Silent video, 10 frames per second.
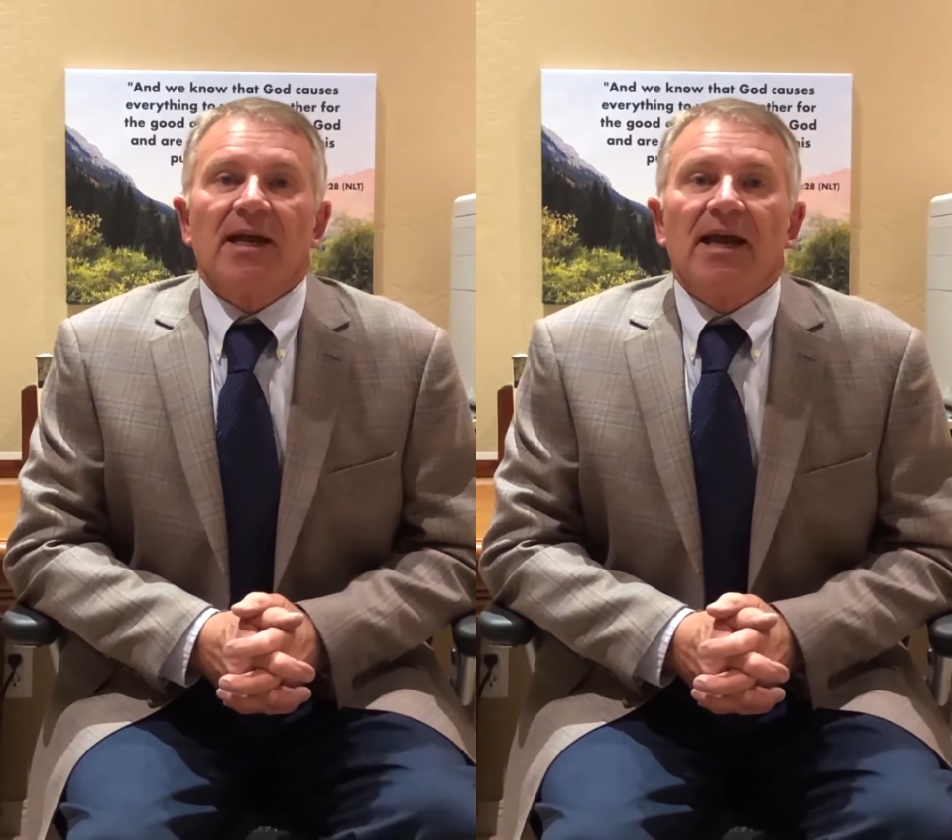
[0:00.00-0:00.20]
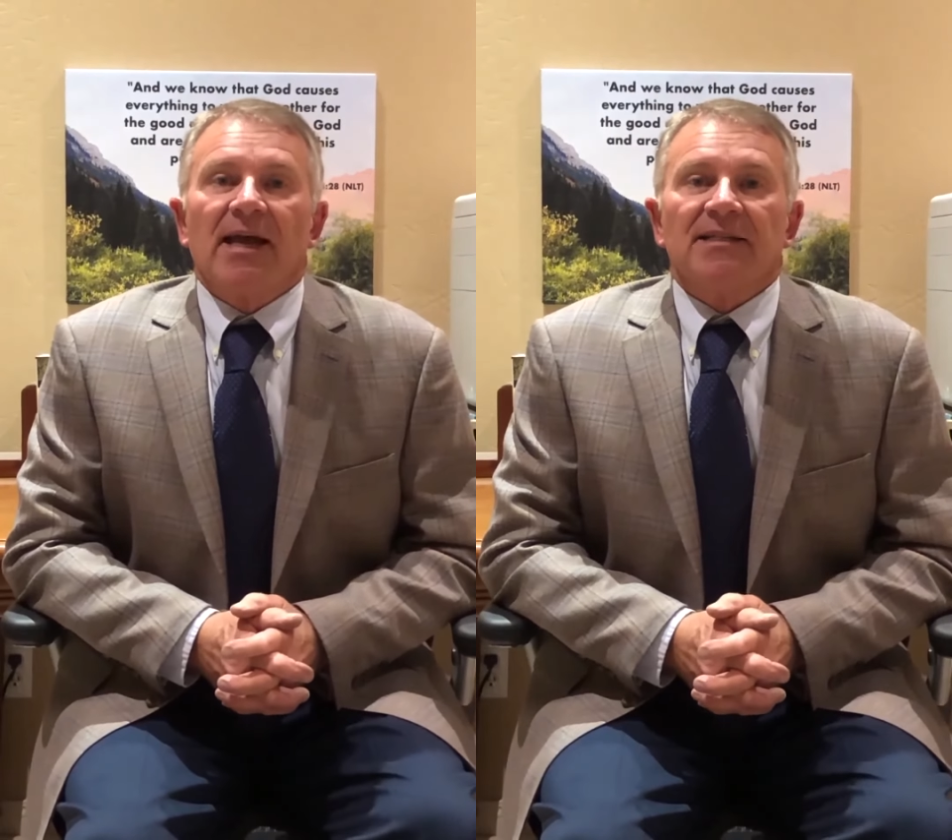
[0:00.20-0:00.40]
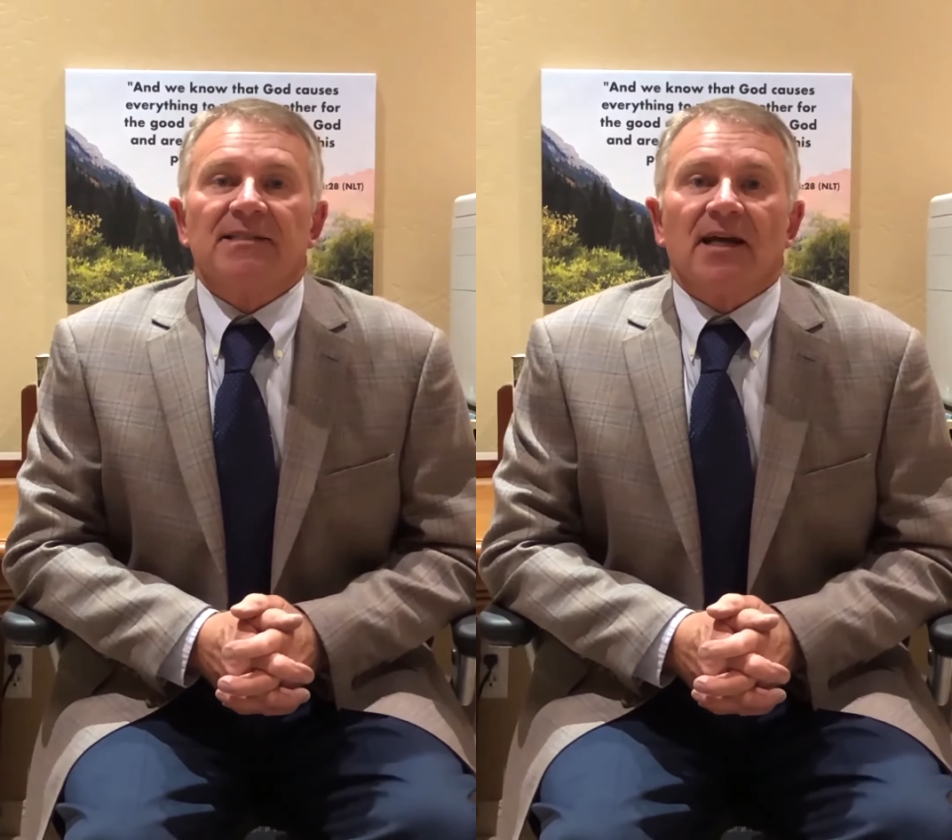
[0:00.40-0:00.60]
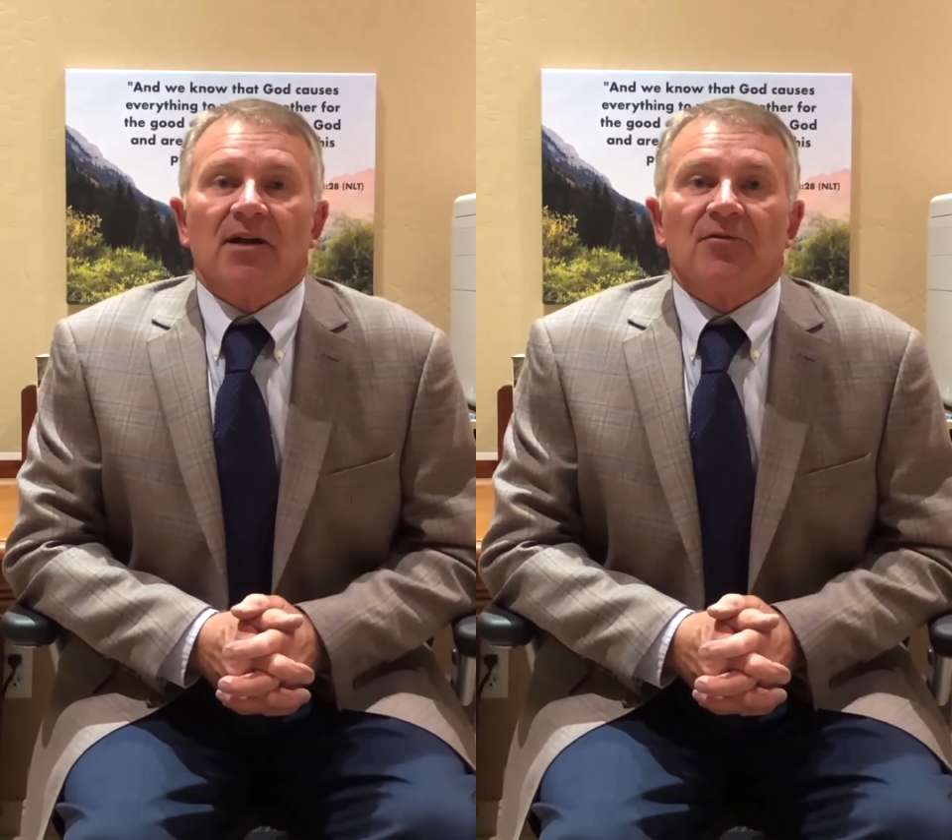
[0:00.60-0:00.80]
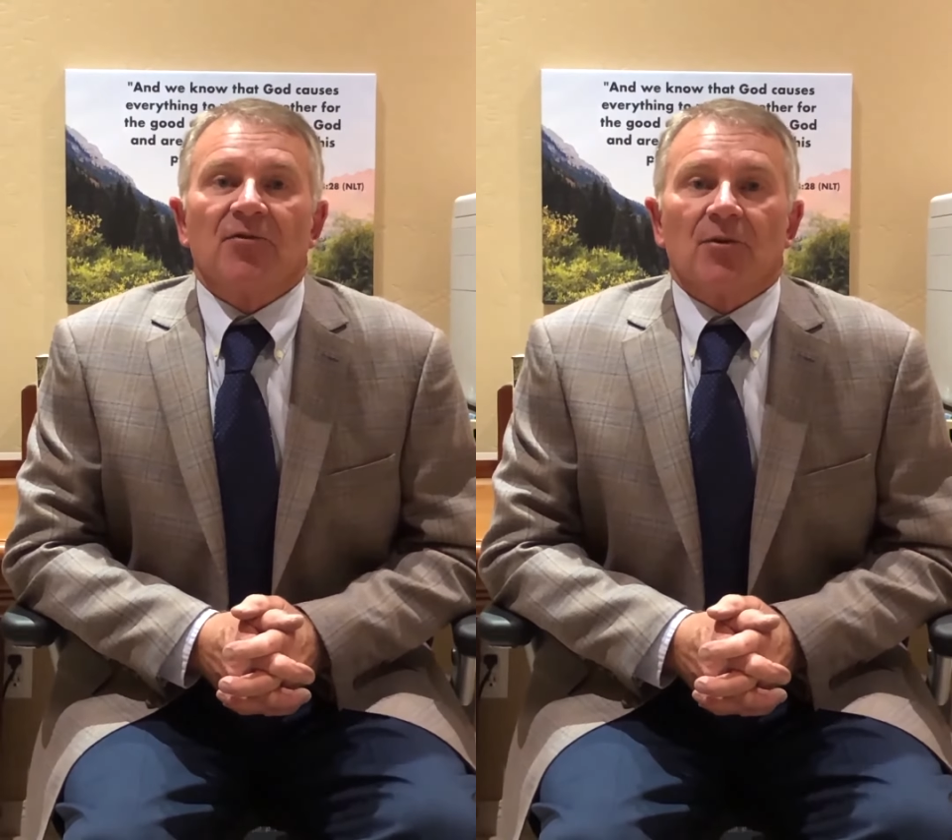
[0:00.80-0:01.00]
has
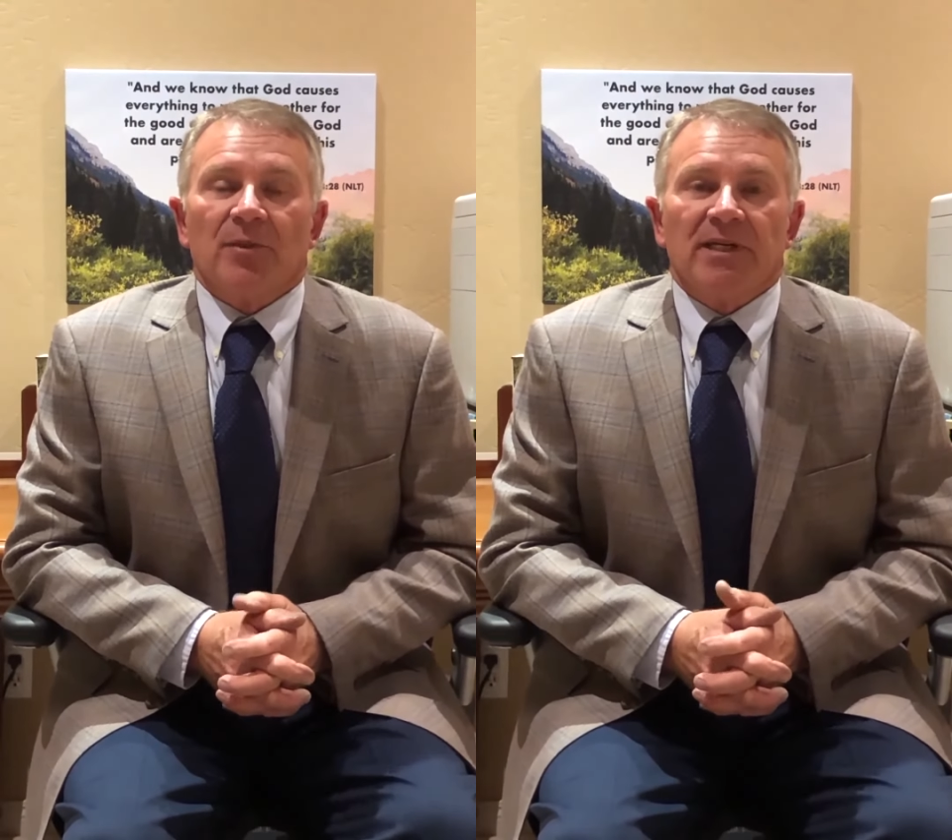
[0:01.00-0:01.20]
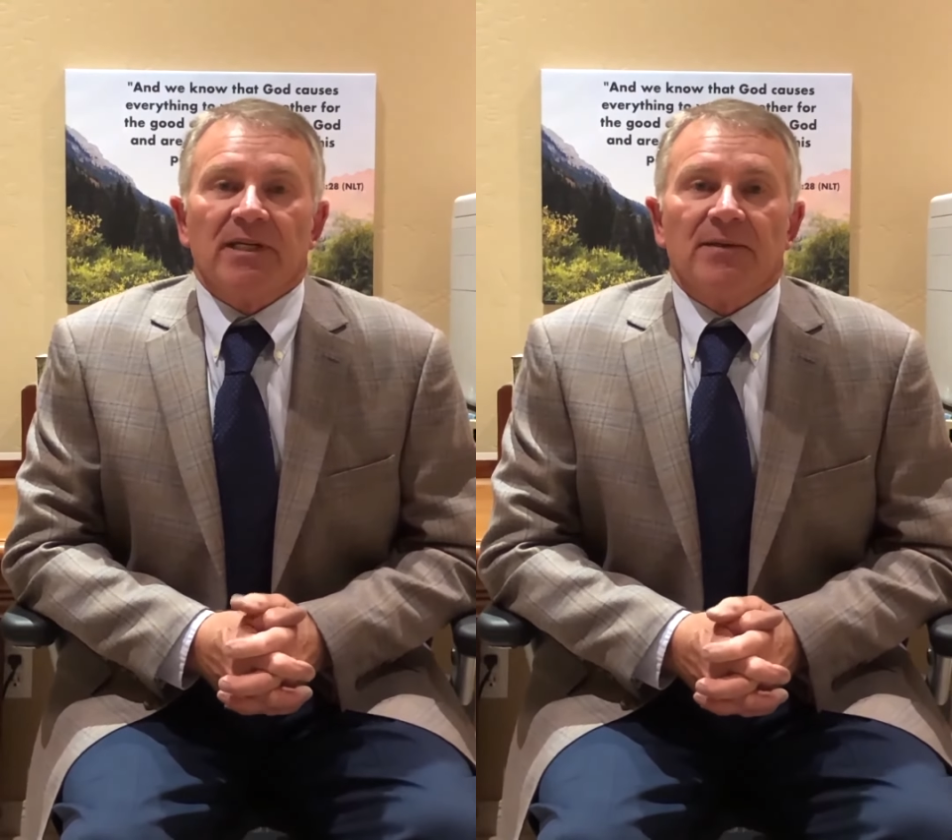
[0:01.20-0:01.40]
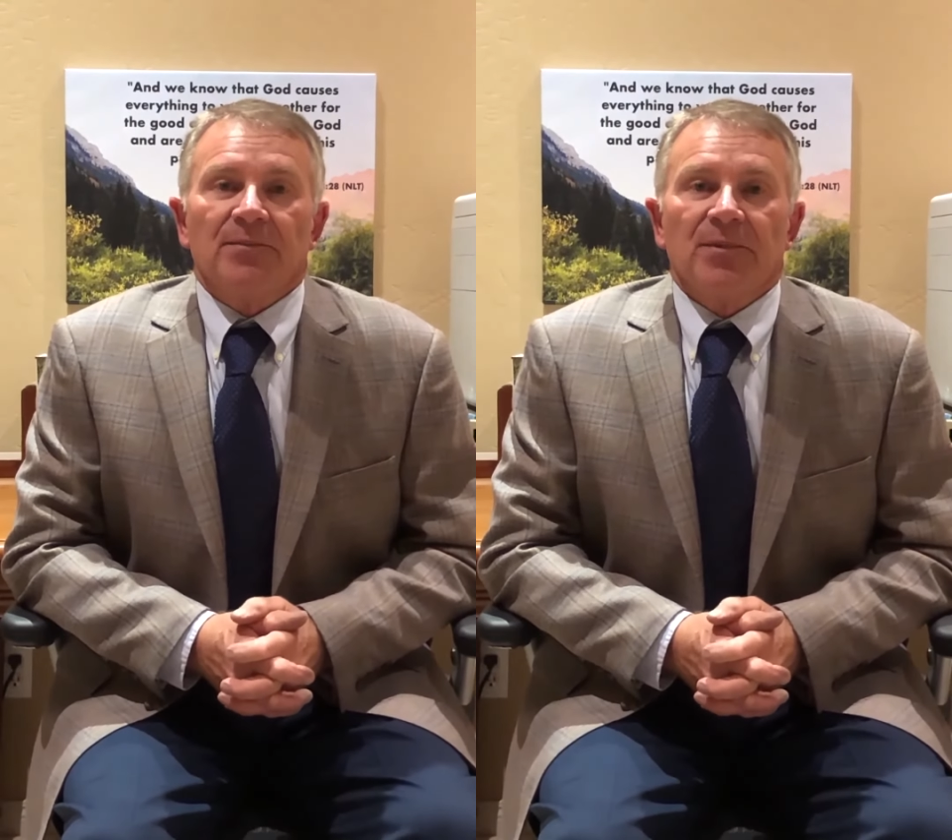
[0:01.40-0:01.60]
done for me.